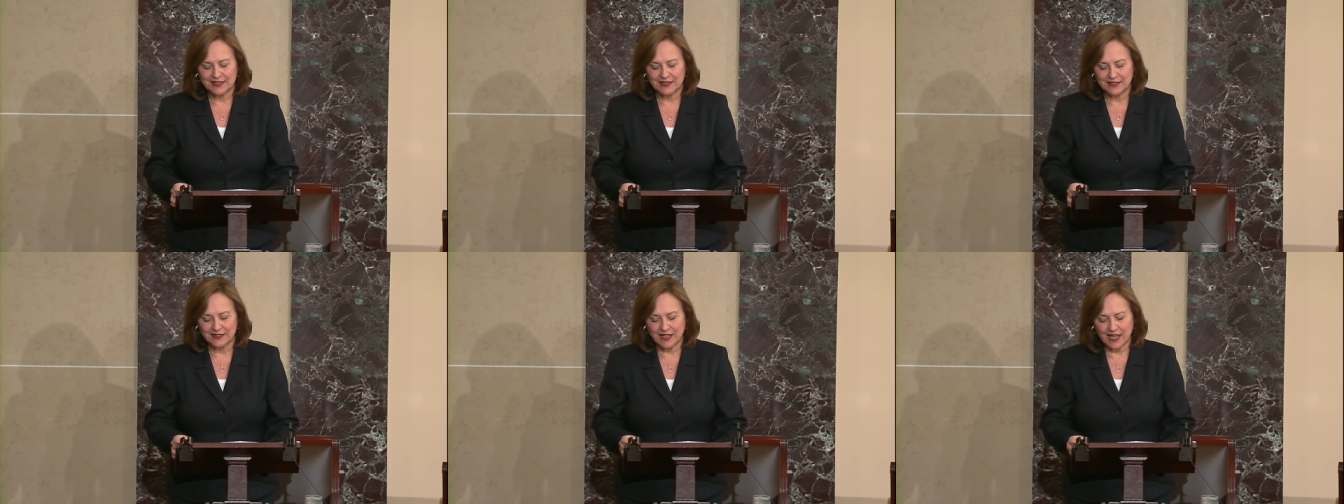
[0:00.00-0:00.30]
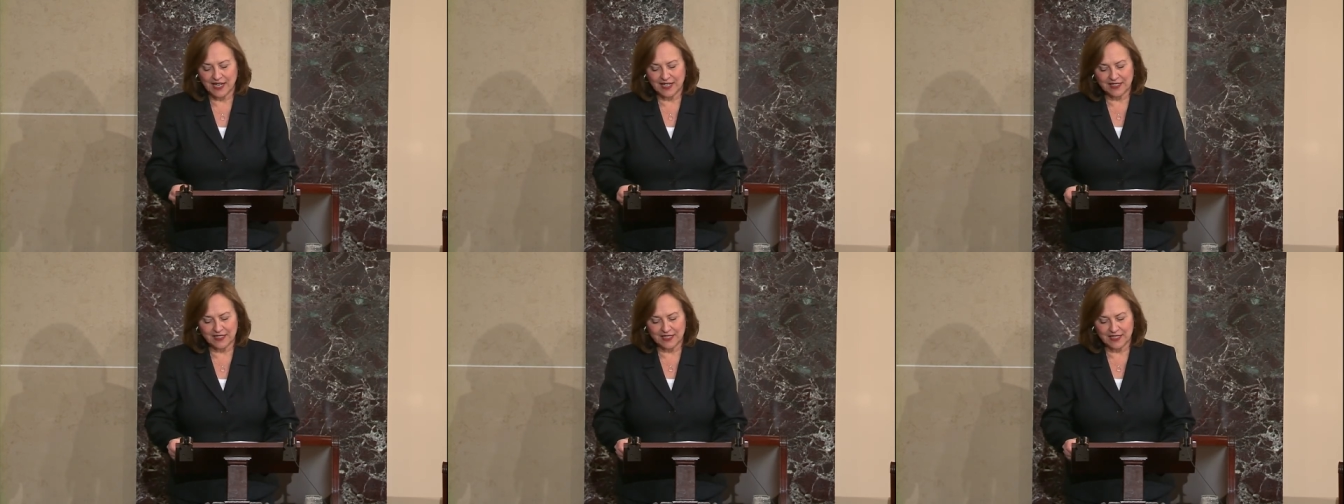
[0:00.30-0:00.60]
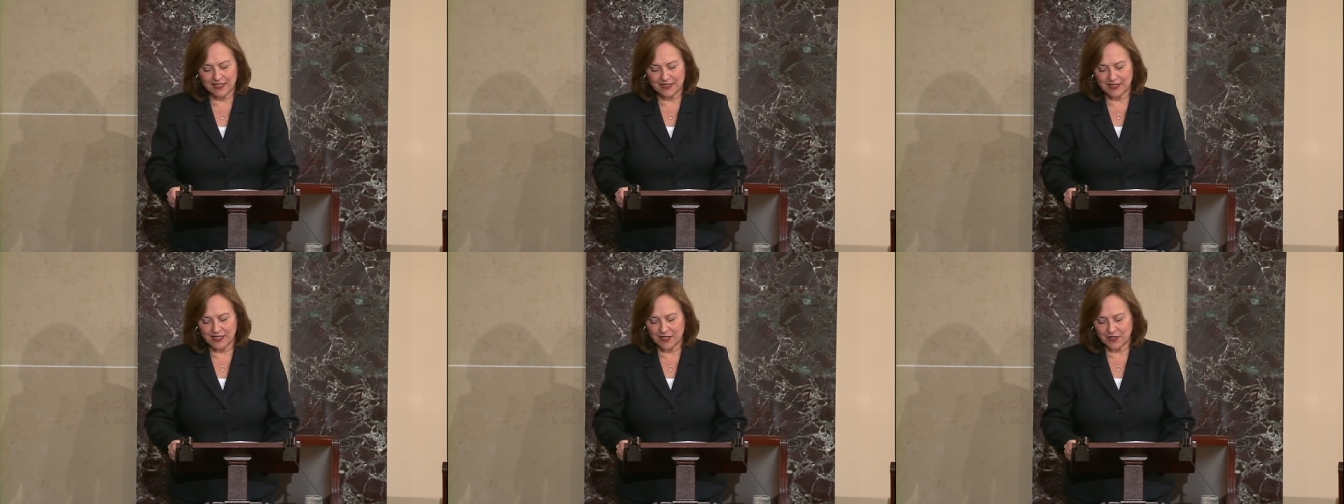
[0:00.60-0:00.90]

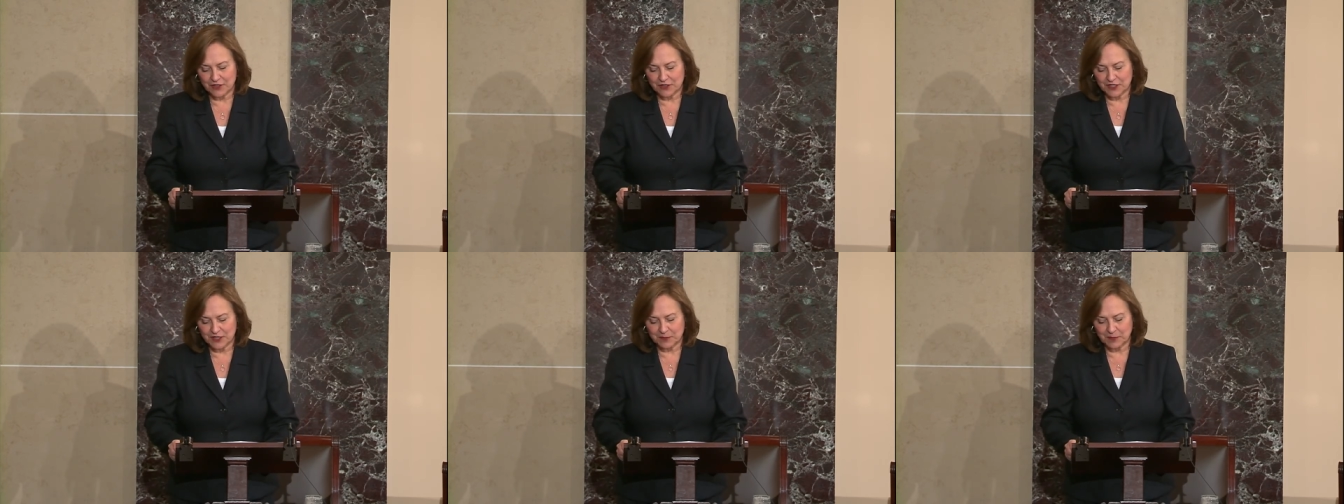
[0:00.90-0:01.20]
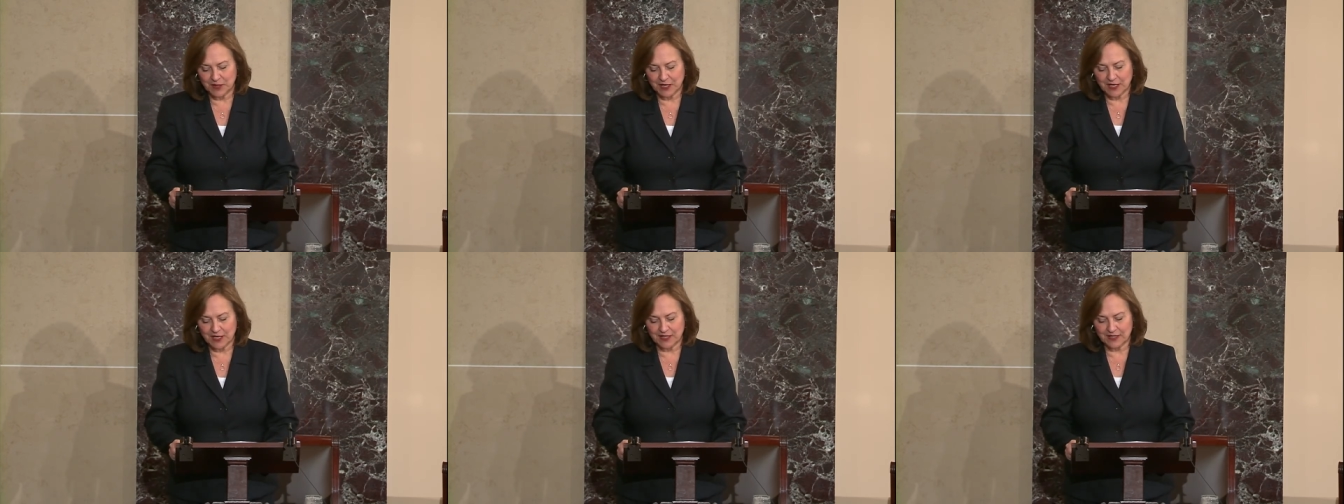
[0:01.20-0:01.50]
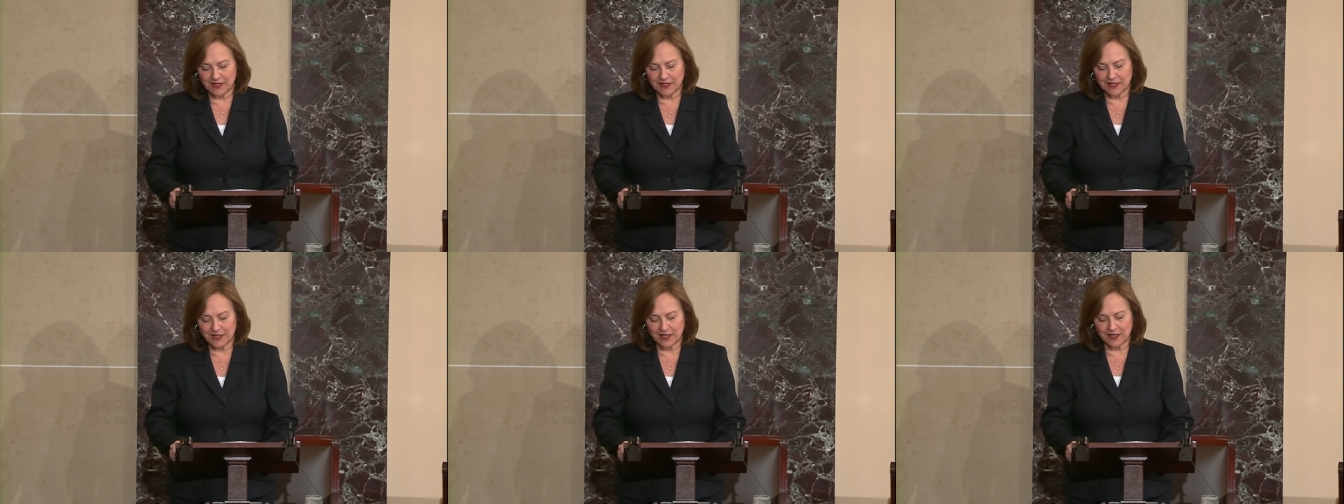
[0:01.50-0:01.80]
Lately, there's
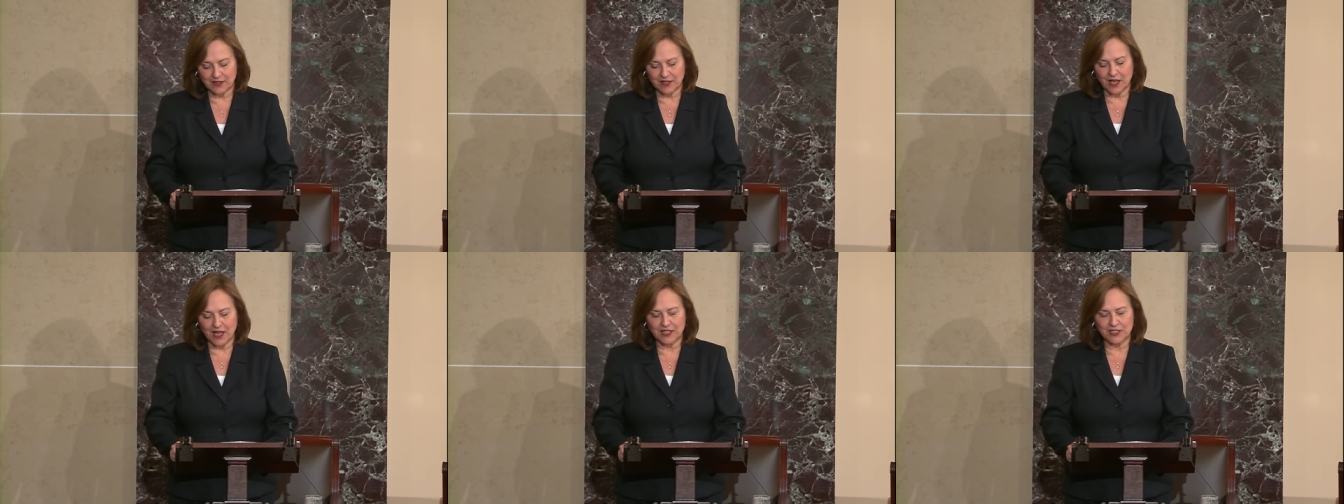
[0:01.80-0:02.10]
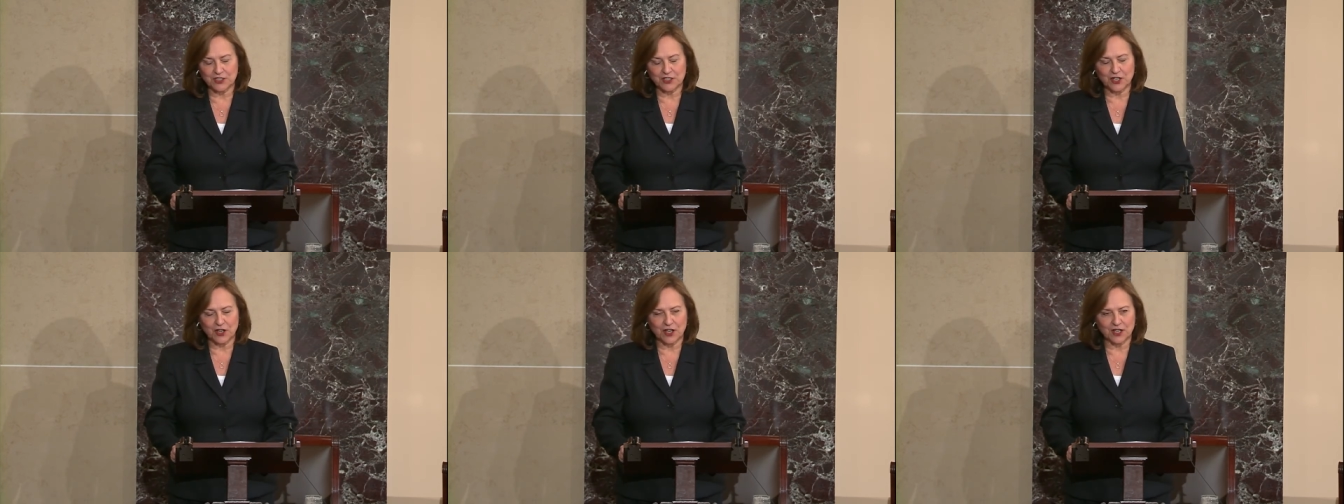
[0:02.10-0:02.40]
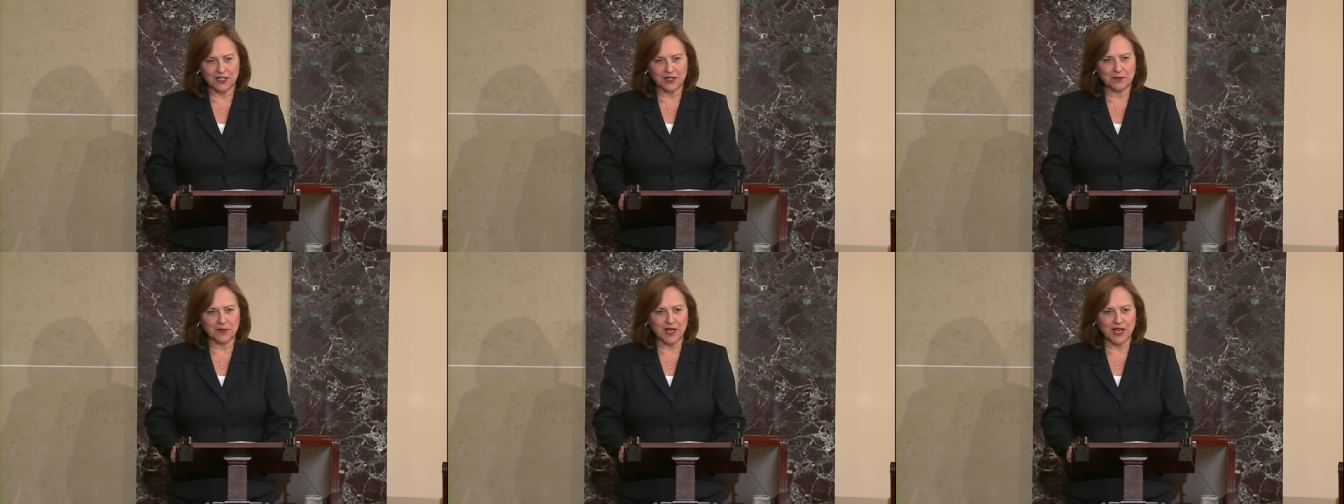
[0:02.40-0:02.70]
been a lot of
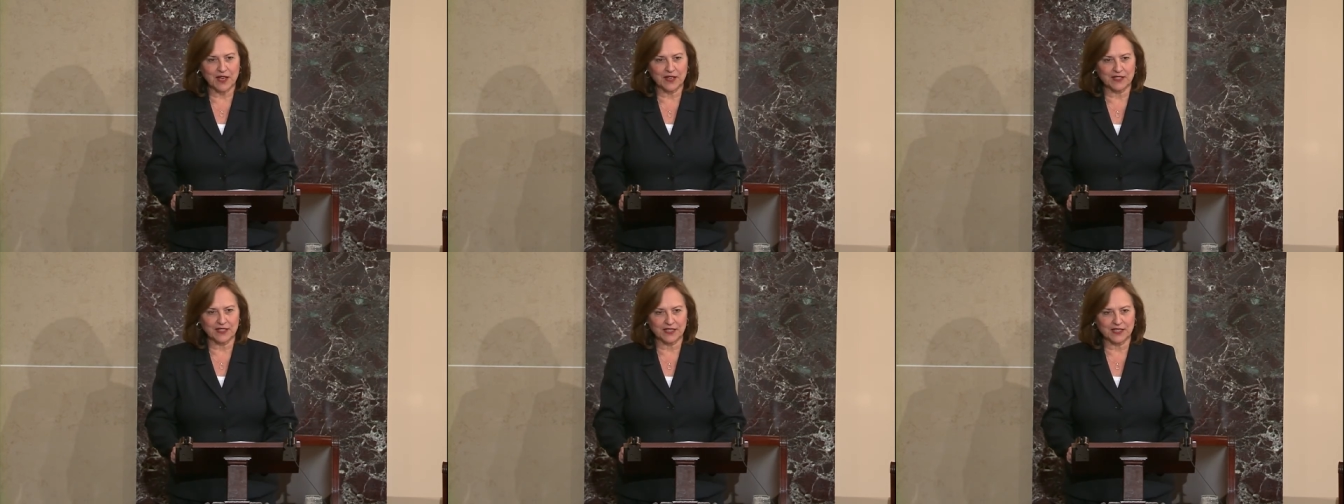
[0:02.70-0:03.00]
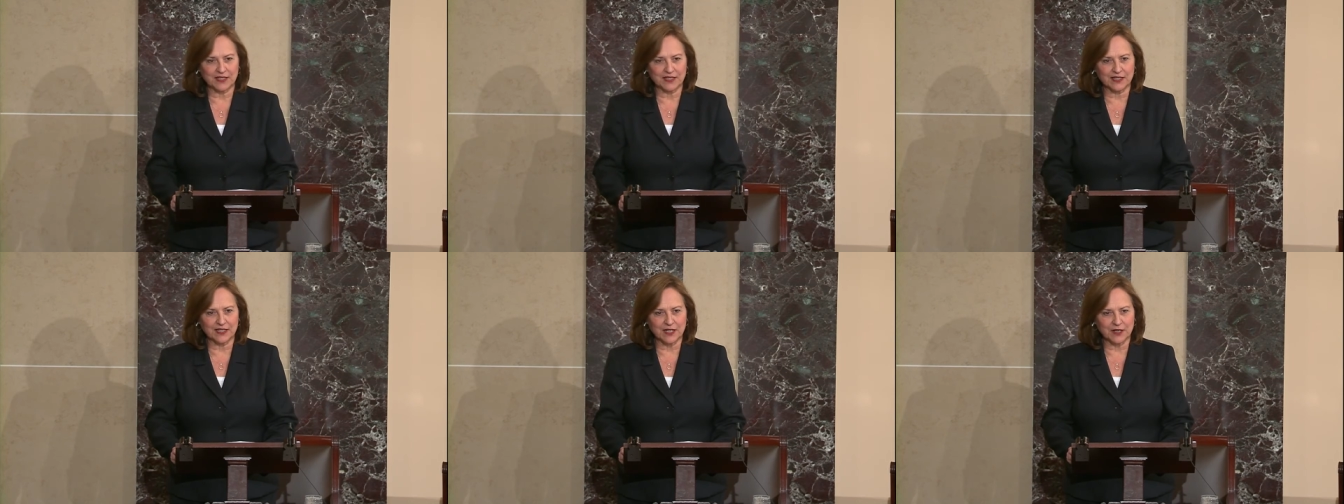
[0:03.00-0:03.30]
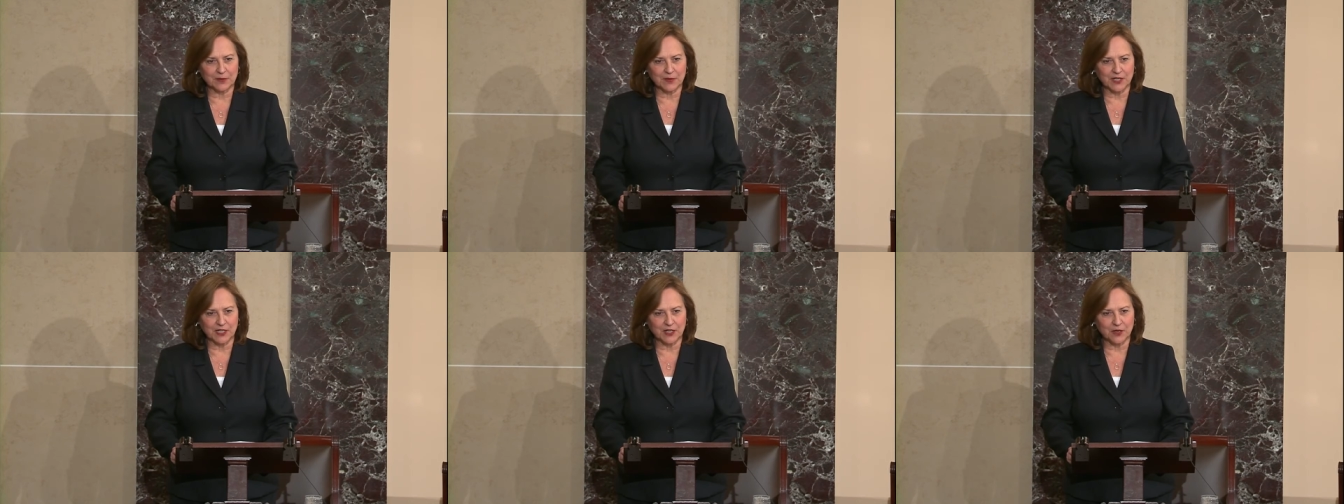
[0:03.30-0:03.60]
talk about
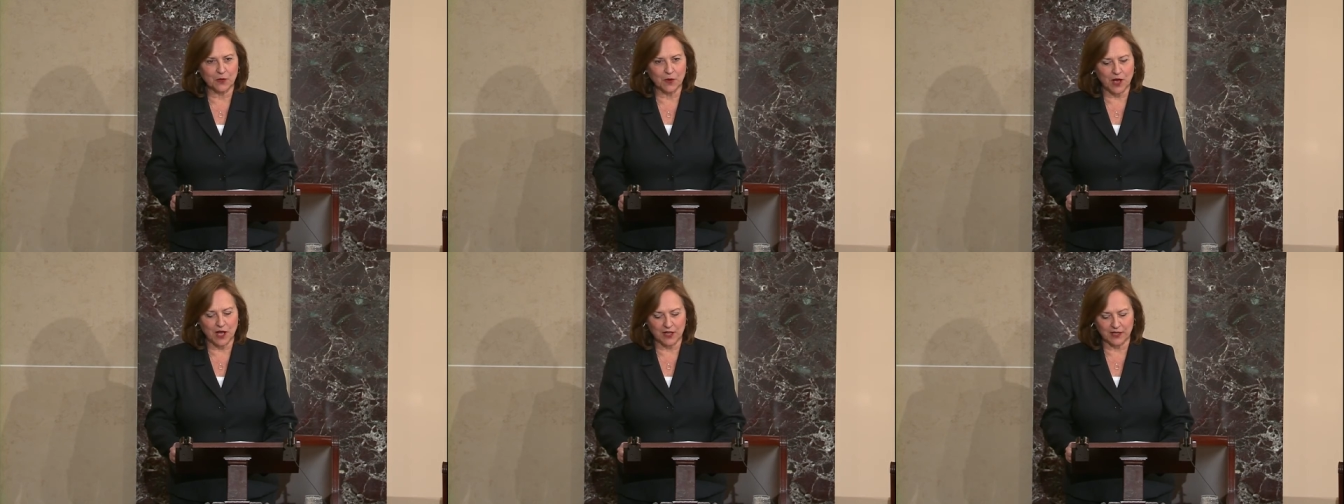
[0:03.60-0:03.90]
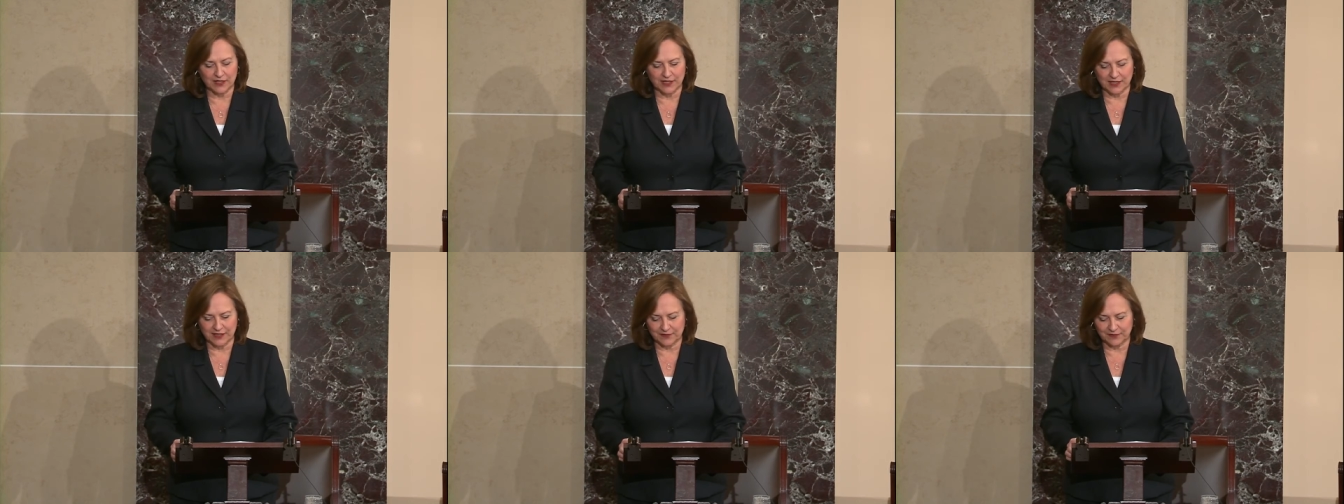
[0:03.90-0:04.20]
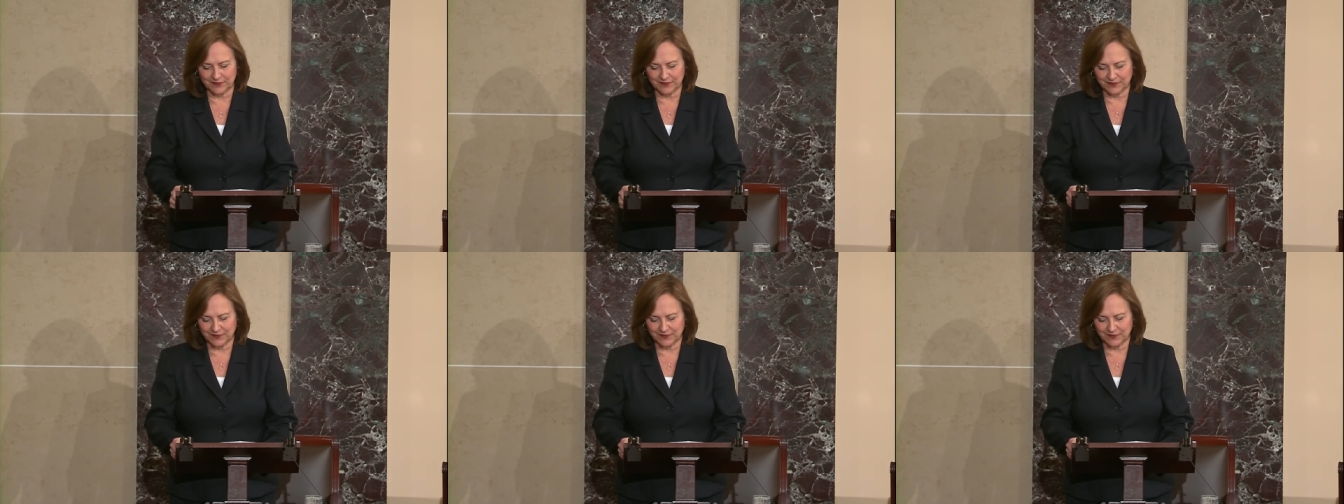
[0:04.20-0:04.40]
income inequality